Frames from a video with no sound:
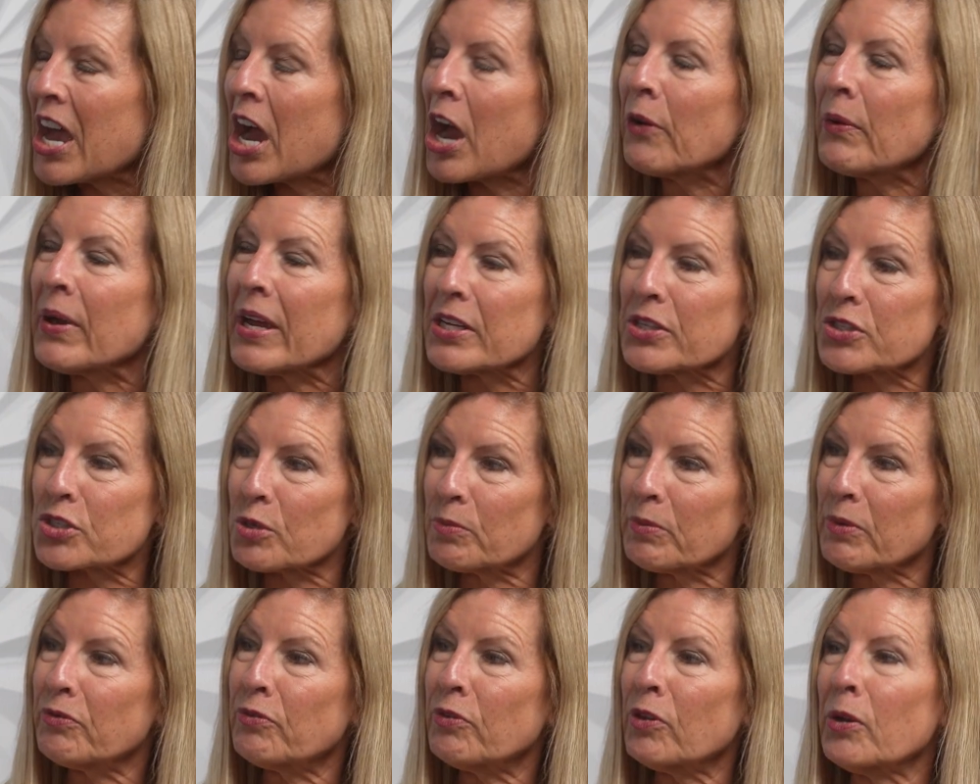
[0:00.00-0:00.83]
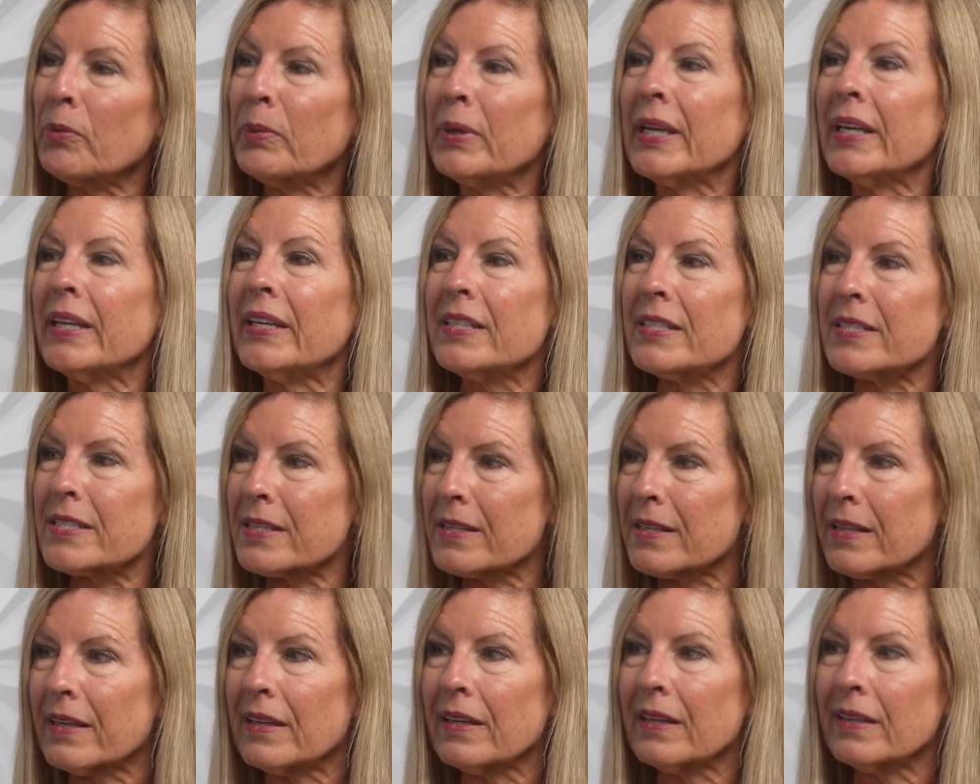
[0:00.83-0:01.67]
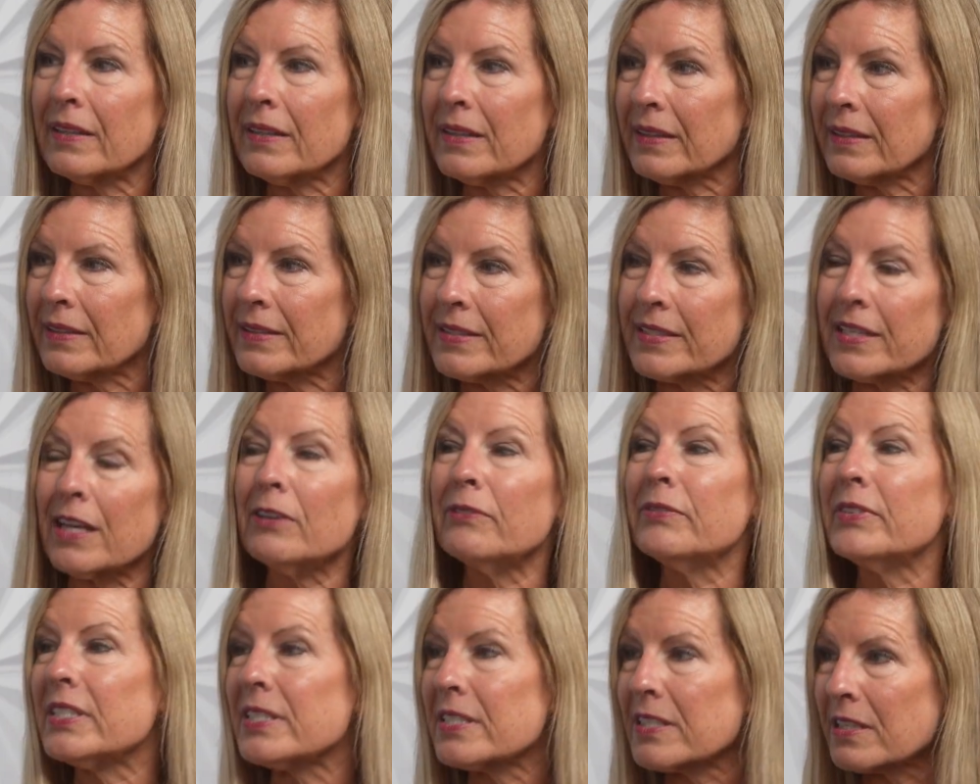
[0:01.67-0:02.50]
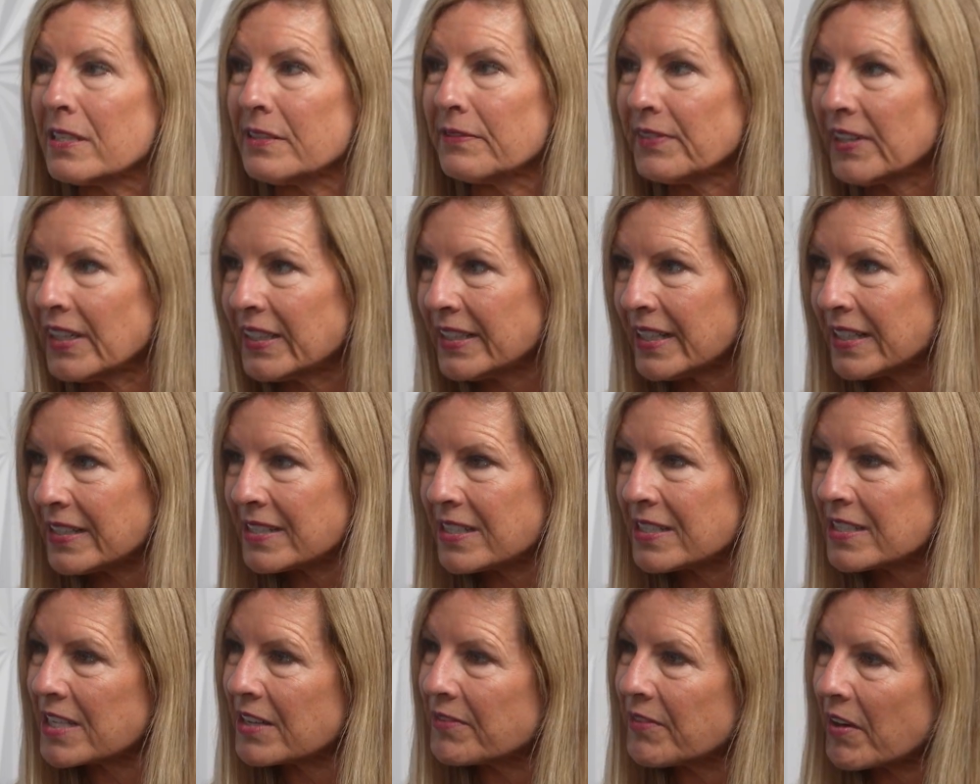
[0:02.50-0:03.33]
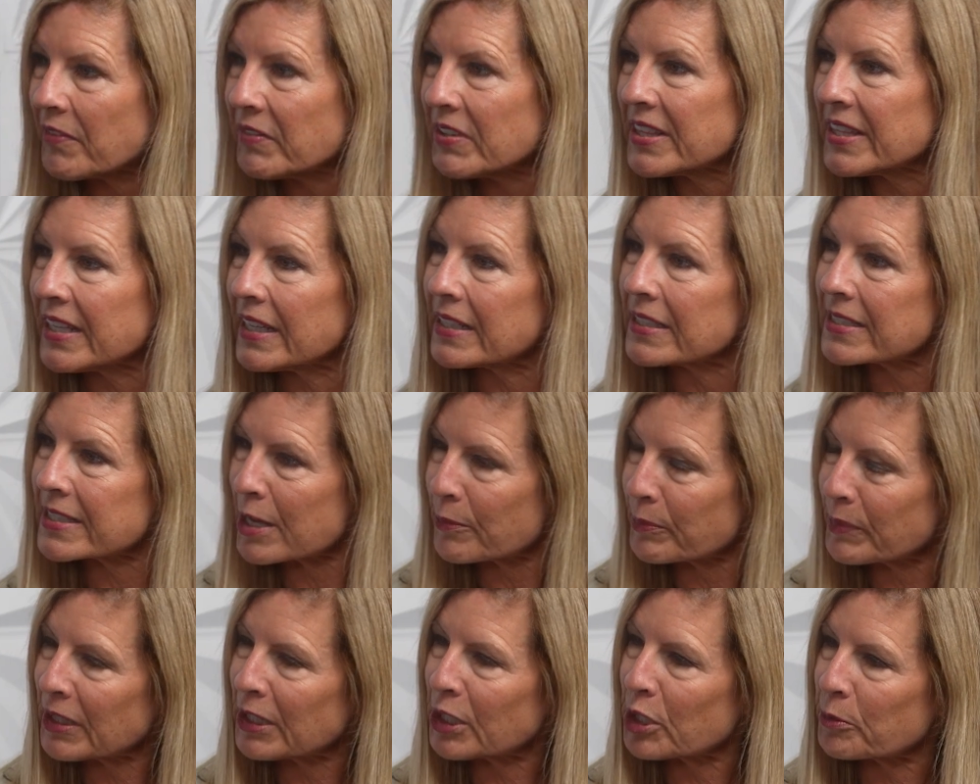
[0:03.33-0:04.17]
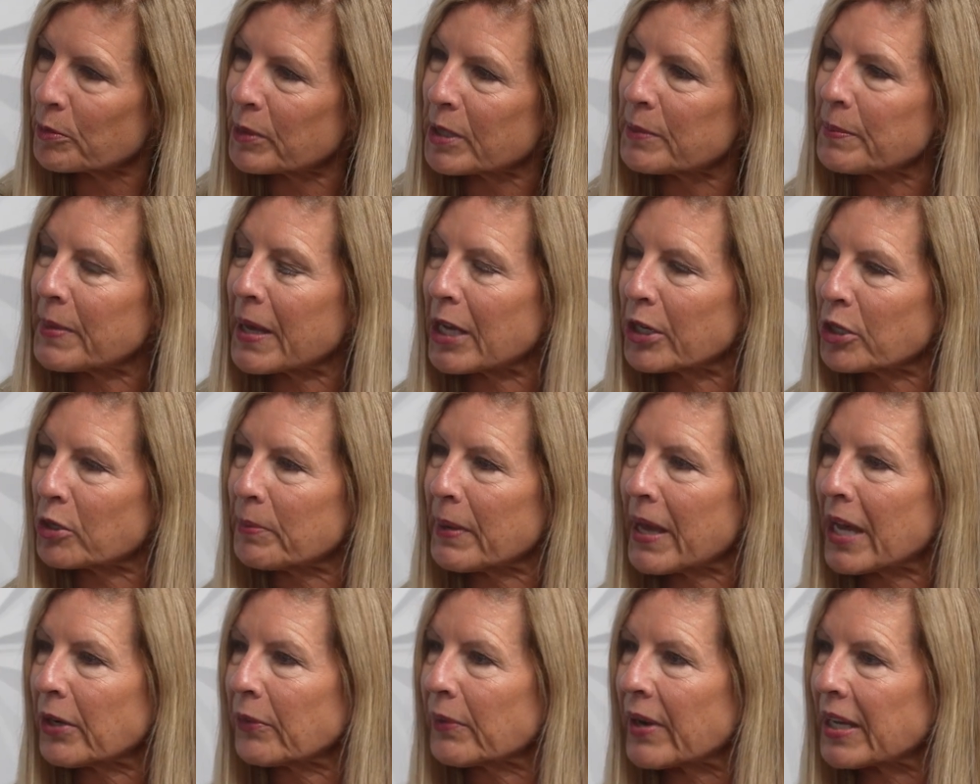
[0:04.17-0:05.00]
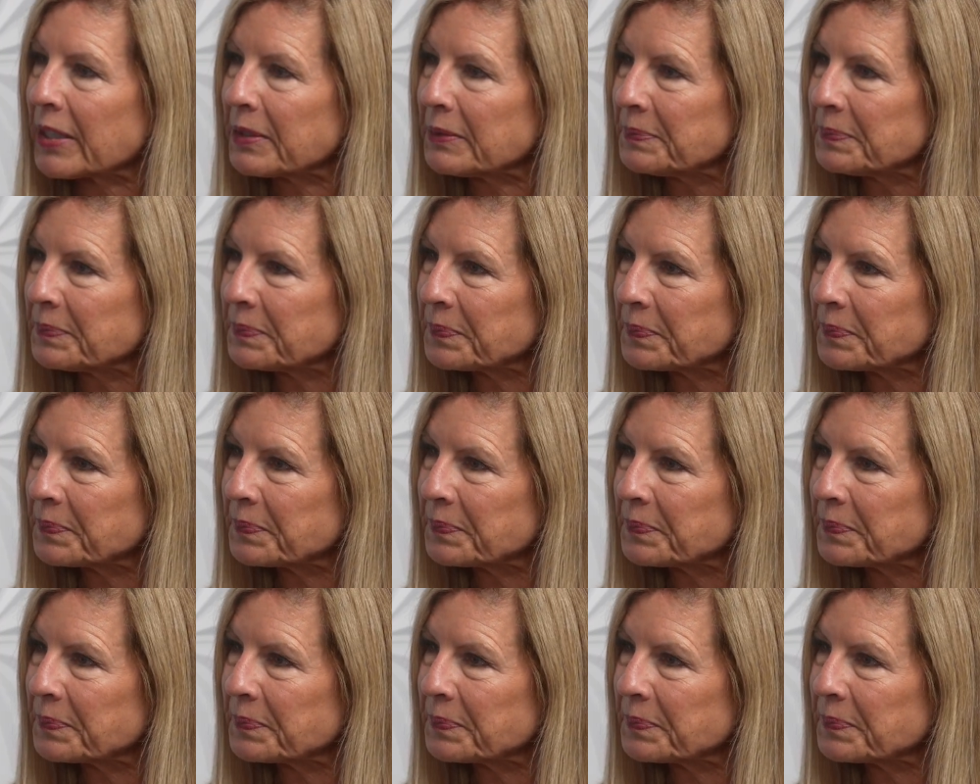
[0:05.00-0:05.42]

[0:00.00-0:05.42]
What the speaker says: All right, so before we delve into the finances of everything, tell me a little bit about your background.